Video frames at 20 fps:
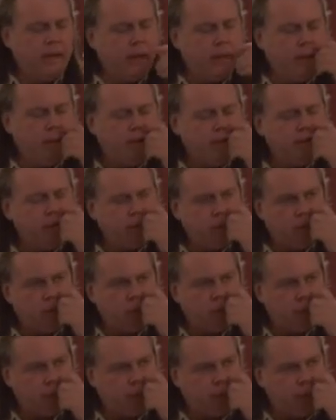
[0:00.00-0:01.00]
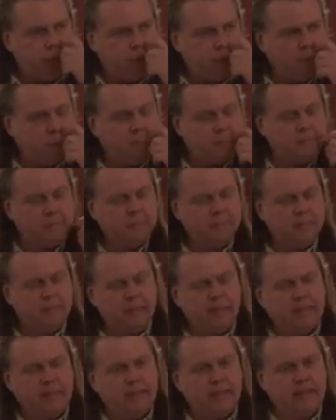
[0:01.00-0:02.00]
I want to tell you about me
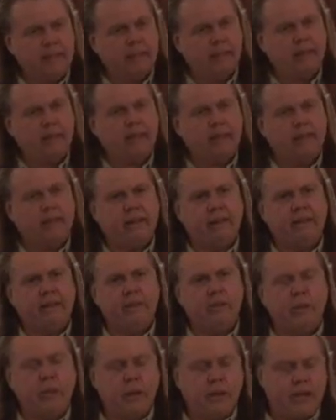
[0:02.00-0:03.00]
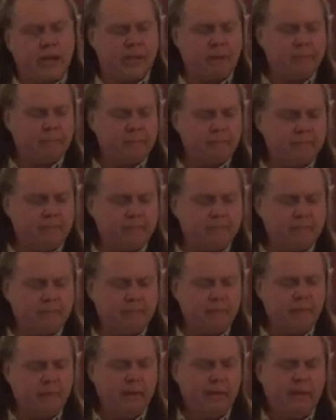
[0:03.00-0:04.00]
and who I am.
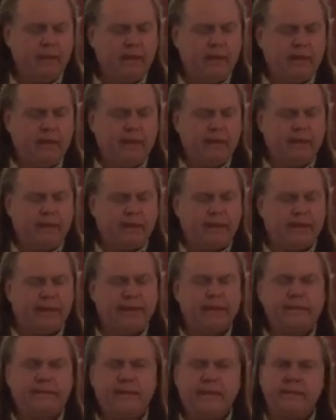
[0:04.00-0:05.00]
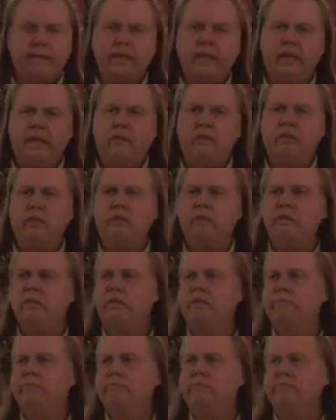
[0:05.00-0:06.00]
I like the
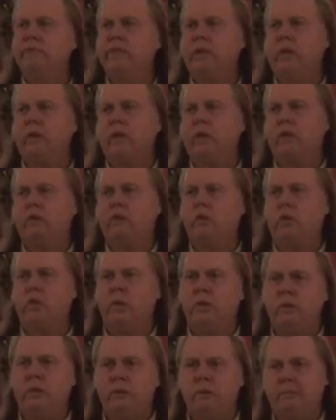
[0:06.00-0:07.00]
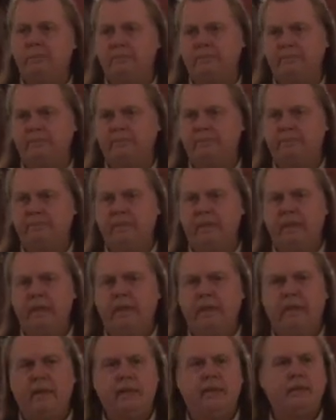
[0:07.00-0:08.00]
ancient, and I like the new.
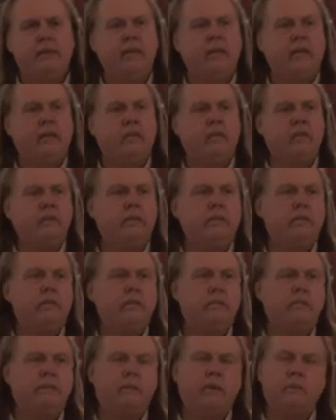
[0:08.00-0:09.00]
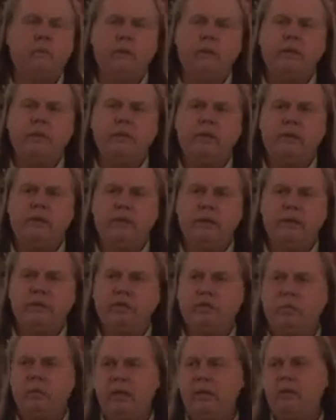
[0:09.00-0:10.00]
The ancient, I work in the Canadian
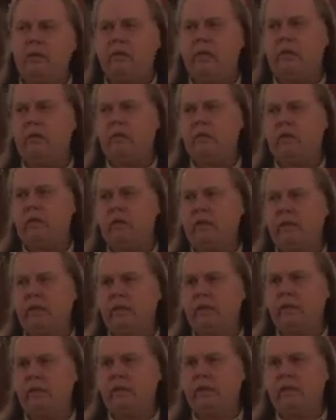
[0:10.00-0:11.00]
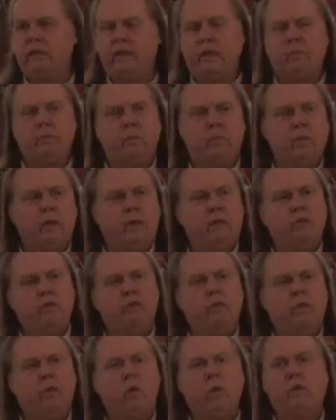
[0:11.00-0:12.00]
Space Agency. Up there
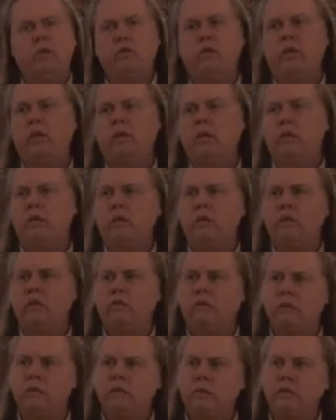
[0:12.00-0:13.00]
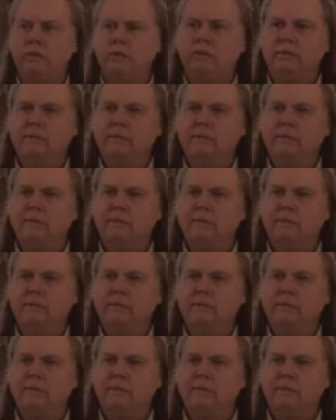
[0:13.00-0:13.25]
is the oldest thing in the universe.